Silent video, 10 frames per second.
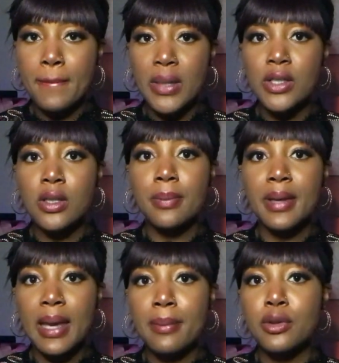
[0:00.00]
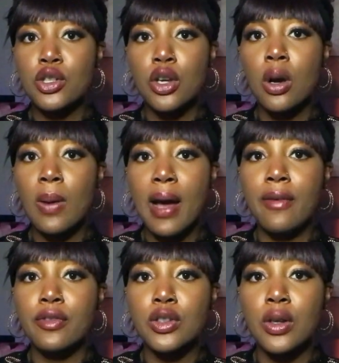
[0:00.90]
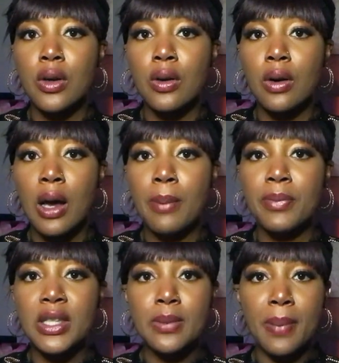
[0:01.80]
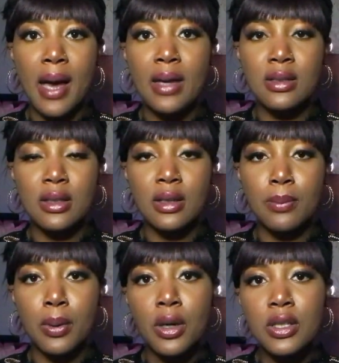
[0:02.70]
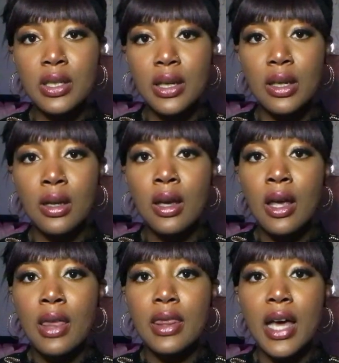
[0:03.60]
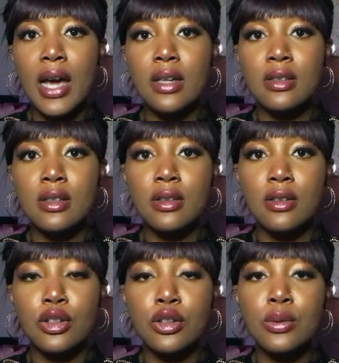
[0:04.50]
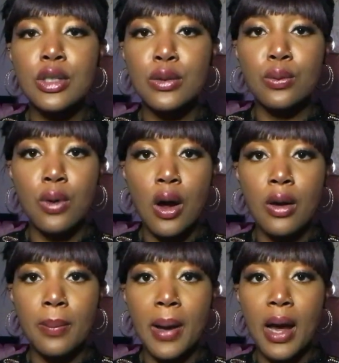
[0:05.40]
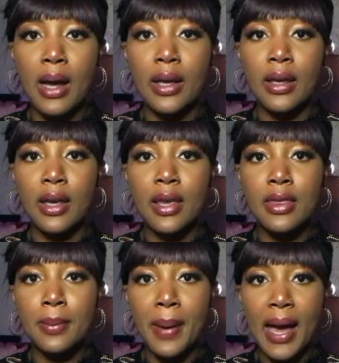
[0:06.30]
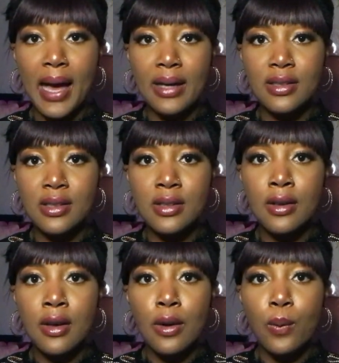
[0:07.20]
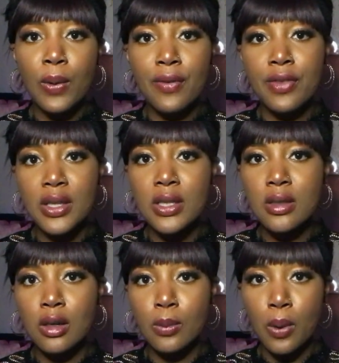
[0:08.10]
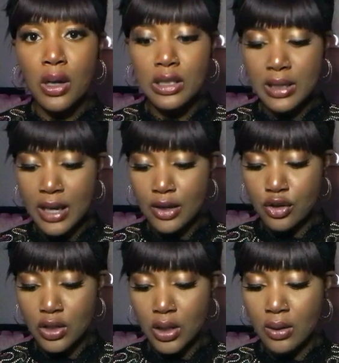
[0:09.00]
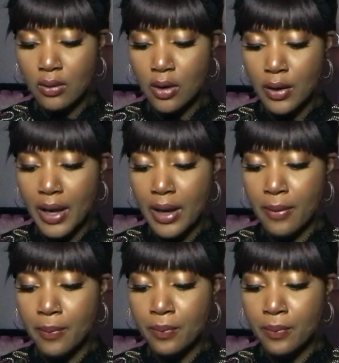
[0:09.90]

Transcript: is to be able to go after this past person that you did wrong by in the past with this third-party energy, okay?